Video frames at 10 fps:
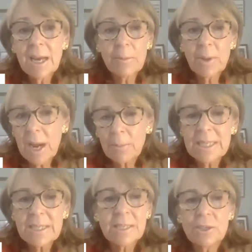I mean, I'm
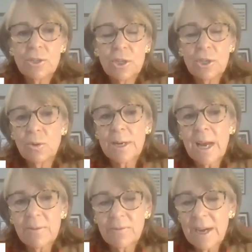listening to you and
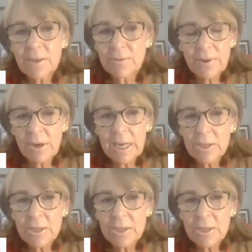I find it very